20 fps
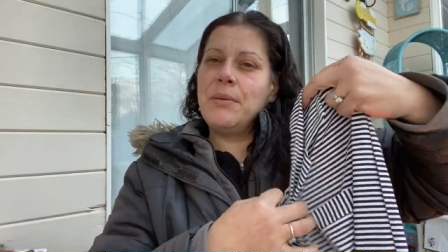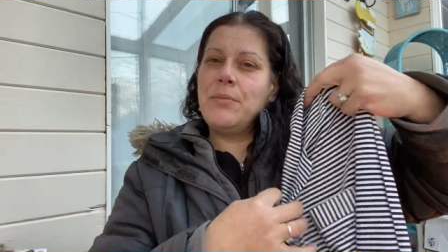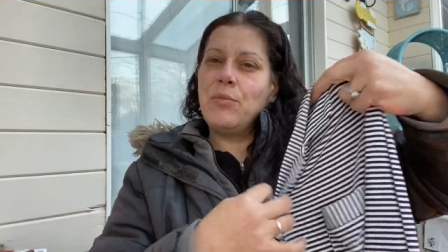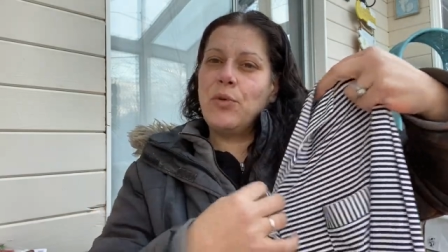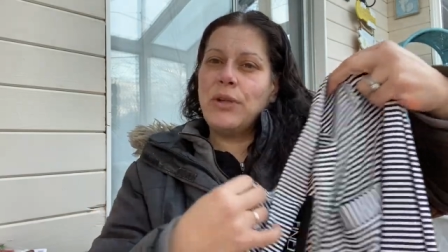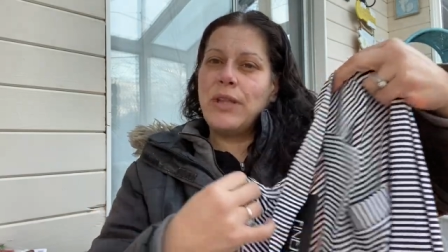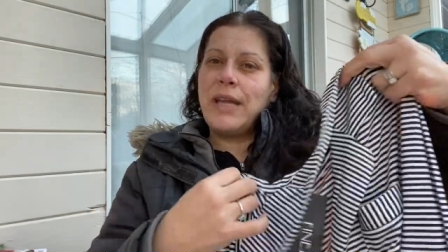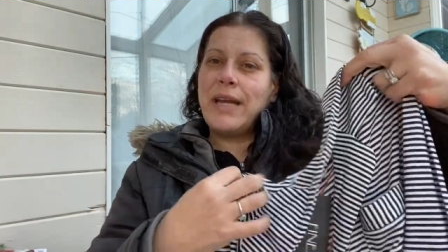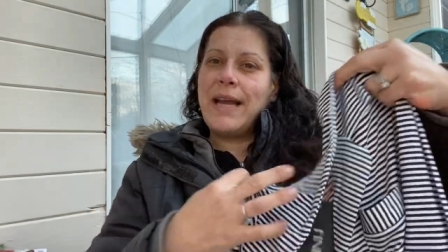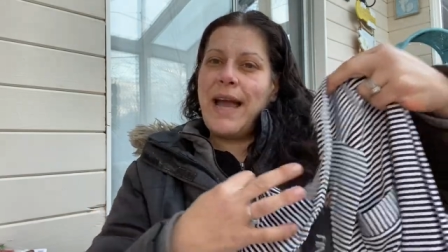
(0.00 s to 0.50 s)

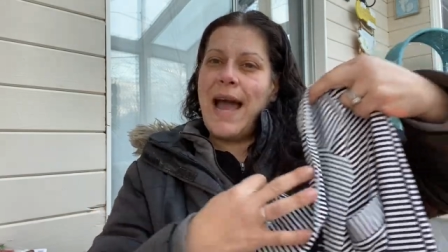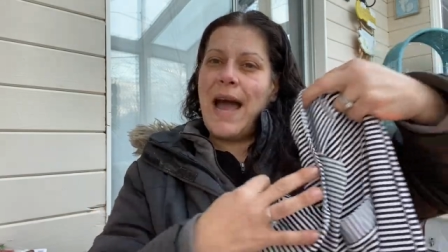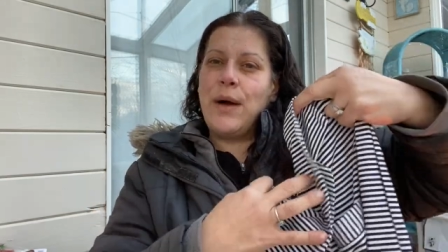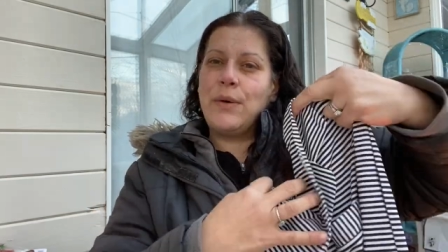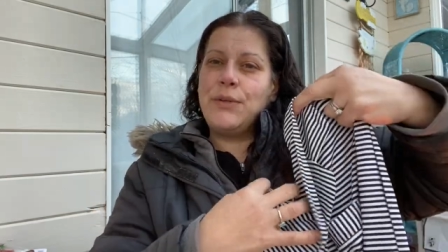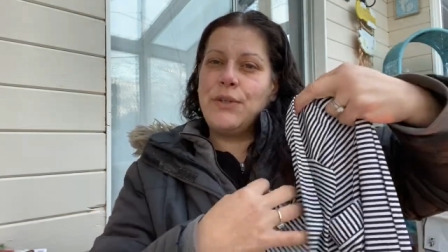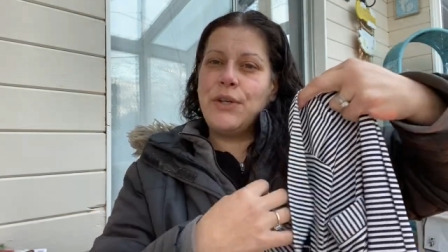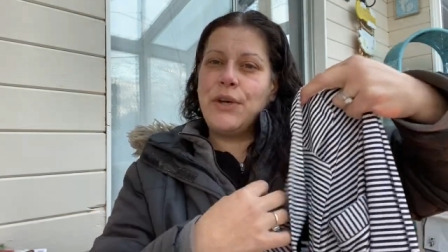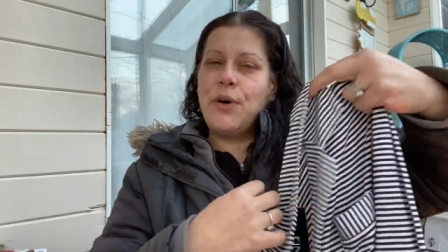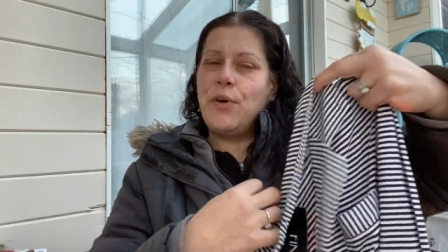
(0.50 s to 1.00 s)
more like a
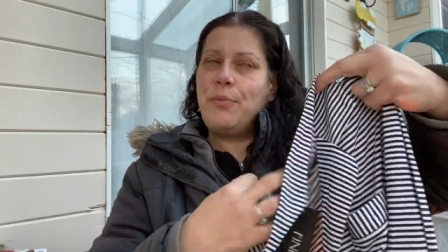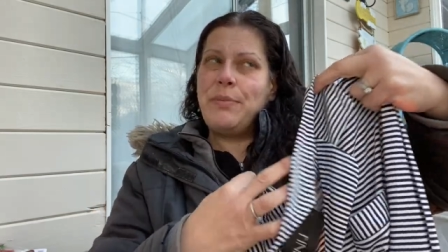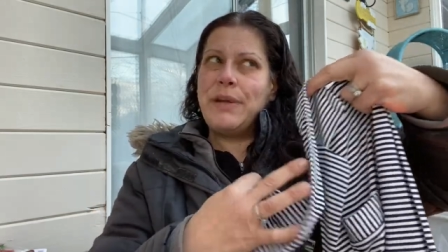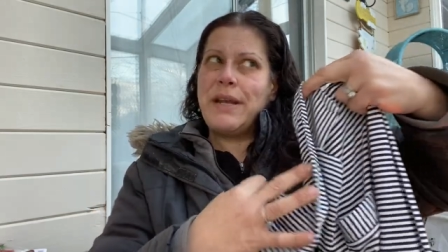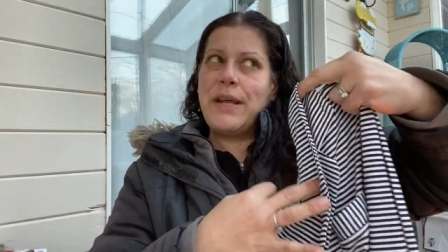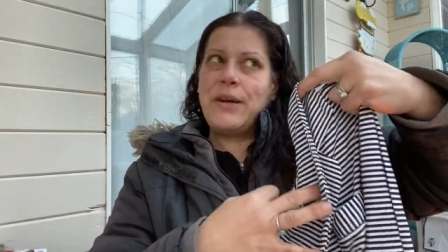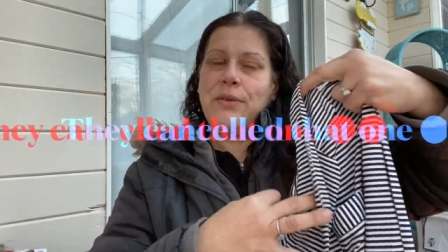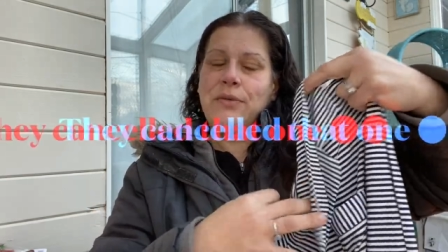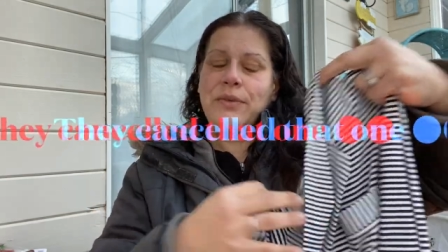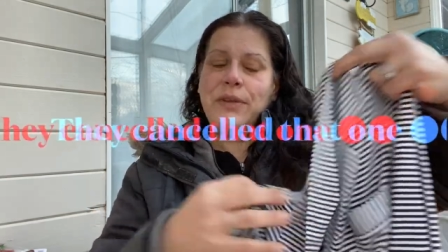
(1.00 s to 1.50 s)
house coat, but
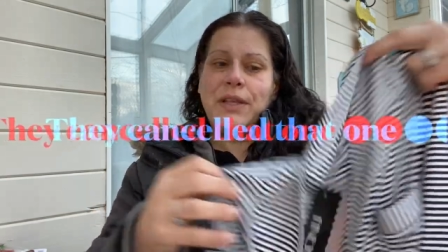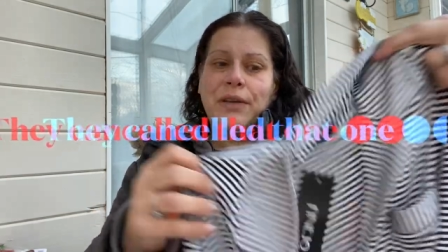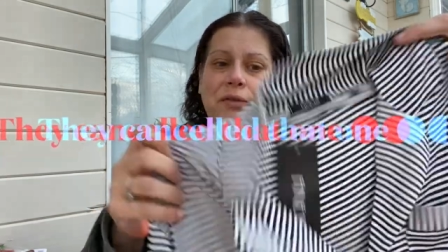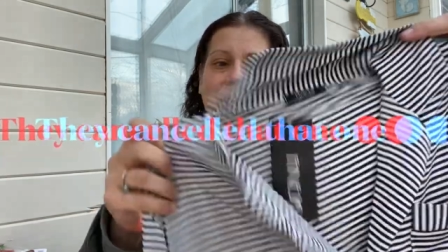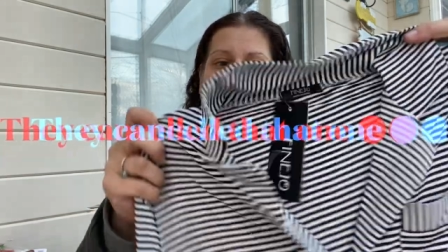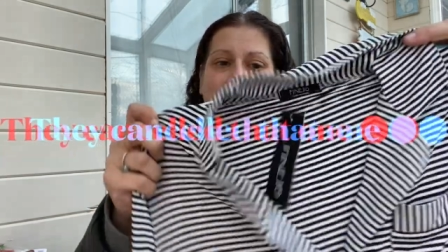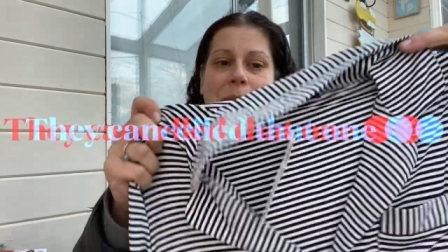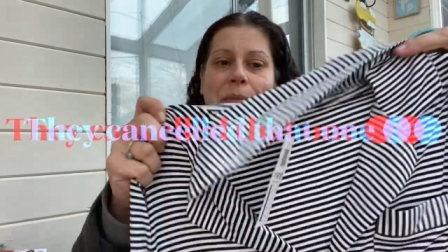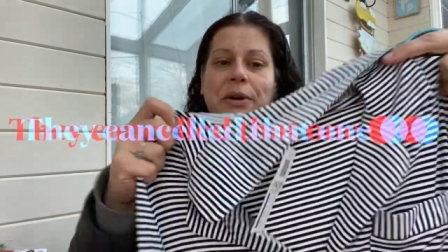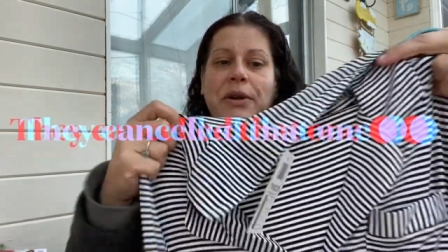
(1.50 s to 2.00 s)
I don't really
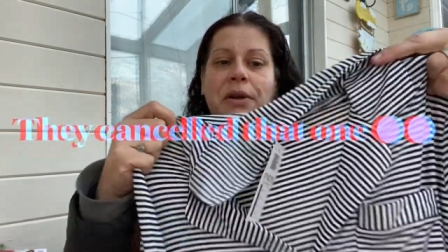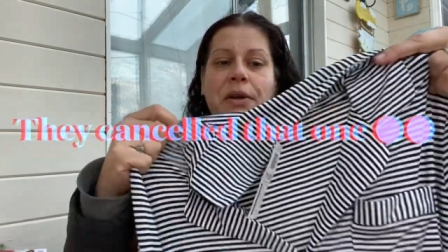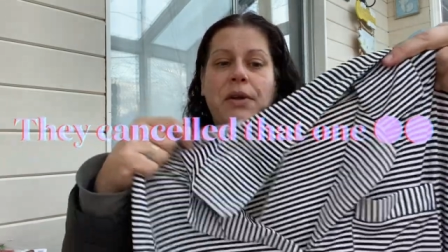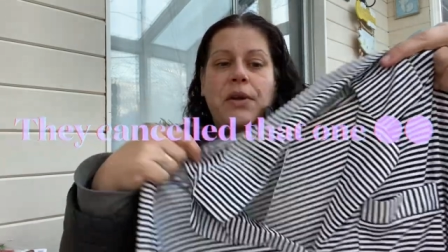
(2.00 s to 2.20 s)
remember.